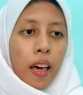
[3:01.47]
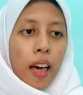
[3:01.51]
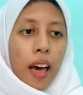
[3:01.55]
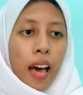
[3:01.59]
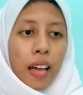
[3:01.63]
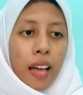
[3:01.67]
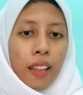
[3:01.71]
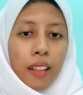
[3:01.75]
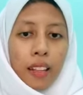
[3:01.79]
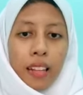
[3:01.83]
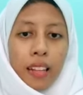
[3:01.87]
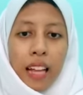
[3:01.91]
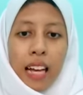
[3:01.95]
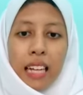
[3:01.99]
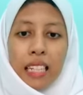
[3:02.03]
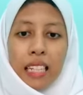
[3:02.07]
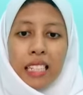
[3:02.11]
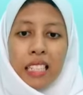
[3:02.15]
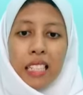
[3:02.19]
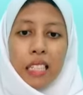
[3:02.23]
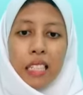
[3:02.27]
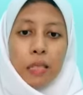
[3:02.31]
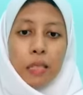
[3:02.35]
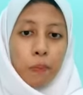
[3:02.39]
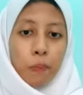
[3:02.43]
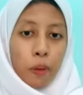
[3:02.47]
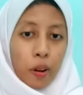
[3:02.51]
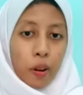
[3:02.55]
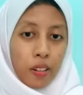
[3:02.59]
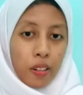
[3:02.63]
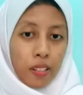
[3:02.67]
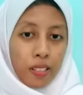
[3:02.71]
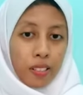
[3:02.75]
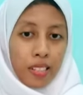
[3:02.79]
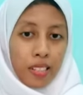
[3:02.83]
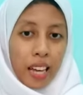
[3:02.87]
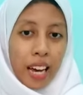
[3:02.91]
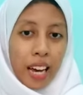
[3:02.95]
And the last is
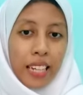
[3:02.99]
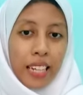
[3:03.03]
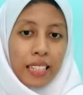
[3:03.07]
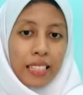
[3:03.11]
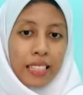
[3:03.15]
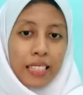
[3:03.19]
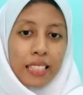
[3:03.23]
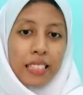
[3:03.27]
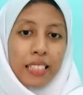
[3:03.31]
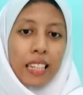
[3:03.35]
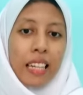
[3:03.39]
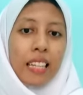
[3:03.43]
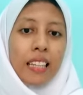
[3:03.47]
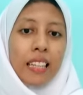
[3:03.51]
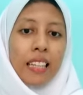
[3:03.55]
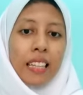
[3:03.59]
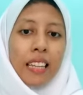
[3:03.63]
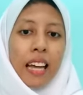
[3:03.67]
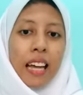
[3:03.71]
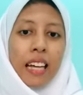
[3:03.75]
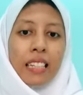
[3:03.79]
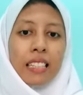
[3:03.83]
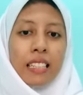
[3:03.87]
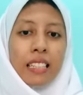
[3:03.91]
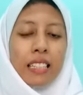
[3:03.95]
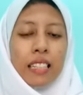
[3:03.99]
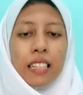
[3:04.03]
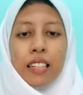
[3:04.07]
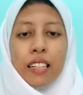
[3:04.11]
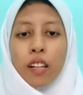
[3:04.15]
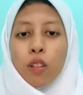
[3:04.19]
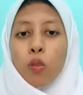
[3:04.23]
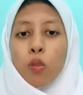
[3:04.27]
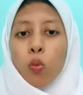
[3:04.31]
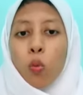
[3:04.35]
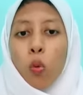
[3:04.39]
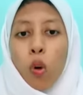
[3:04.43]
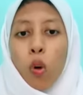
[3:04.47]
parasites, intestinal
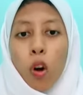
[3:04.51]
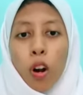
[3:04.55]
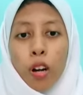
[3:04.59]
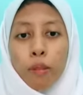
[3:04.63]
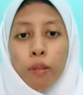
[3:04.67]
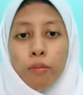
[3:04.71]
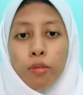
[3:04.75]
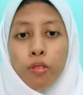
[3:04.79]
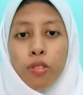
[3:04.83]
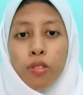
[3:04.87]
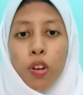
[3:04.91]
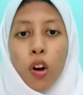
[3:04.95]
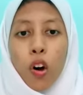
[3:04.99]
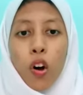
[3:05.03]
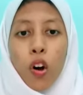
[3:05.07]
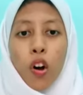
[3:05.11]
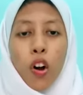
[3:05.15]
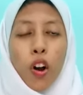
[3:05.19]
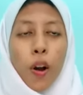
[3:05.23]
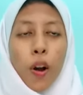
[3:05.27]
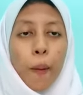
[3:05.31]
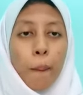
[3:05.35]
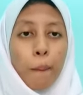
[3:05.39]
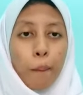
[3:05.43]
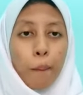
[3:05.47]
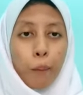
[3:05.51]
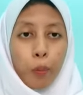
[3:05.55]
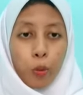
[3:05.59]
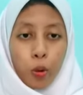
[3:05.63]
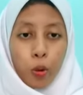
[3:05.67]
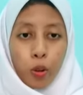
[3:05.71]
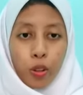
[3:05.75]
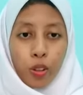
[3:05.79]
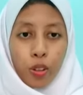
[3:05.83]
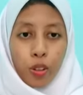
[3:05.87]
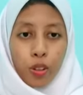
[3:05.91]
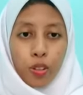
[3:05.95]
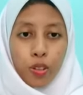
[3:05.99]
worms or
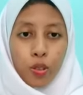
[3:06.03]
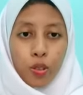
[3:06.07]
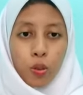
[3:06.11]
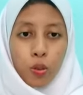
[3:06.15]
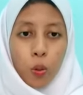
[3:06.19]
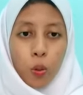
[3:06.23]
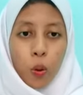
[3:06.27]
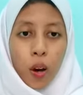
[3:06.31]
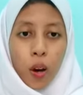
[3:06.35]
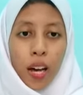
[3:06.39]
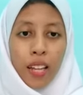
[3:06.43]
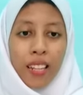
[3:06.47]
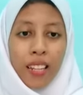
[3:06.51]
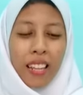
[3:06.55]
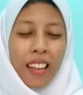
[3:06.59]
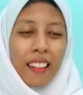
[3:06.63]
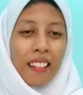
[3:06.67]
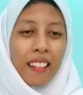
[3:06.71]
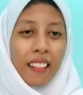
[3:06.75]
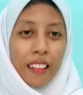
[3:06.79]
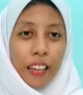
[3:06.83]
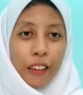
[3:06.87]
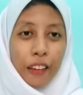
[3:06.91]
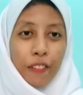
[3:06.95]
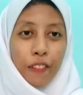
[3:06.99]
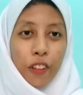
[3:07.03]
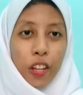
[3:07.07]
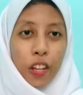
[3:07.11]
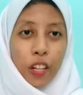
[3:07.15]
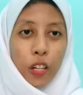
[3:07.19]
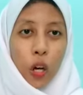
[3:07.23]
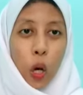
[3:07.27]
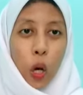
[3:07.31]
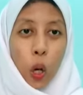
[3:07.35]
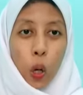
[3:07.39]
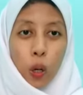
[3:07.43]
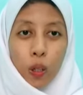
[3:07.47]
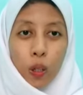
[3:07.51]
protozoa that live in a
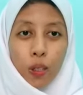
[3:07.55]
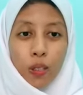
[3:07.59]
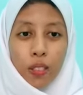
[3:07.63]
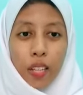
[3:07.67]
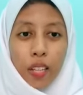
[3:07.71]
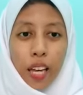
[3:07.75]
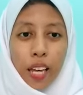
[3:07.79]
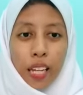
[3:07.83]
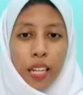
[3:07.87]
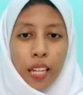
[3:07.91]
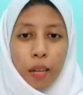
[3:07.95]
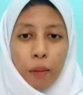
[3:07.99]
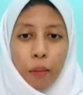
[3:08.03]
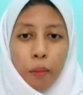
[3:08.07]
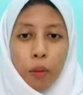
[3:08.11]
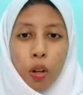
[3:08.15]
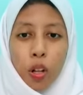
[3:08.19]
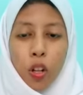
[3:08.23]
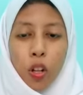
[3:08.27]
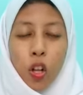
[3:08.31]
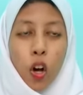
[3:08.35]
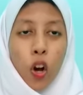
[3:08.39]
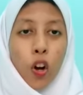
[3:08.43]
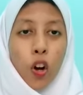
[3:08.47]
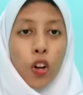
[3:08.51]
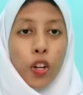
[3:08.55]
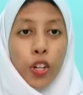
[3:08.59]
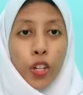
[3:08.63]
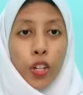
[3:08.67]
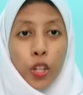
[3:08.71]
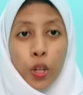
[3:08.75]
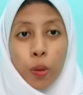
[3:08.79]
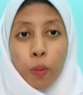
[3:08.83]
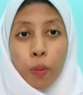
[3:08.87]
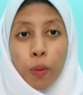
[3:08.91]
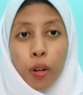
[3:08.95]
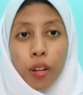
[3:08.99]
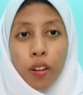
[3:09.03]
host animal or
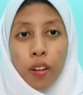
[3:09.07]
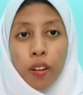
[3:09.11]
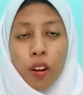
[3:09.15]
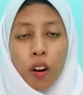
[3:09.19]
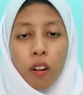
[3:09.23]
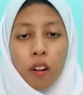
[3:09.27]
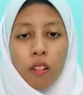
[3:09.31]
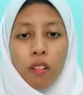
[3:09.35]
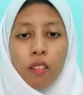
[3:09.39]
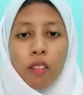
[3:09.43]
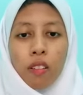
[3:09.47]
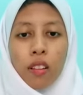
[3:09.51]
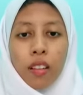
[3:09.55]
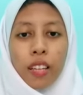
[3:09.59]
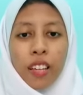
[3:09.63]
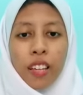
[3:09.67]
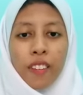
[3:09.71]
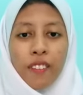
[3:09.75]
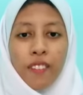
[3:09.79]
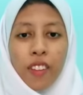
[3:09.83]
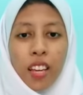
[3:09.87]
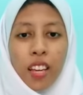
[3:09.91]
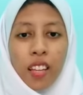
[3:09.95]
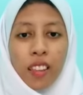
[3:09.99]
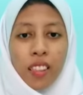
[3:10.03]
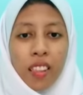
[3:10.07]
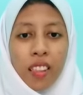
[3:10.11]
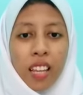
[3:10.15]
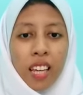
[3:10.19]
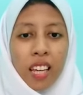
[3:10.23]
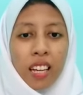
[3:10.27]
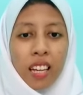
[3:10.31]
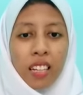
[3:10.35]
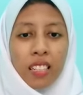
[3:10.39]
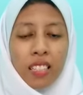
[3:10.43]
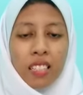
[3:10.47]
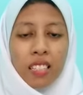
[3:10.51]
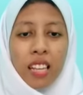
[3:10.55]
human or living
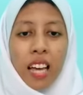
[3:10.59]
things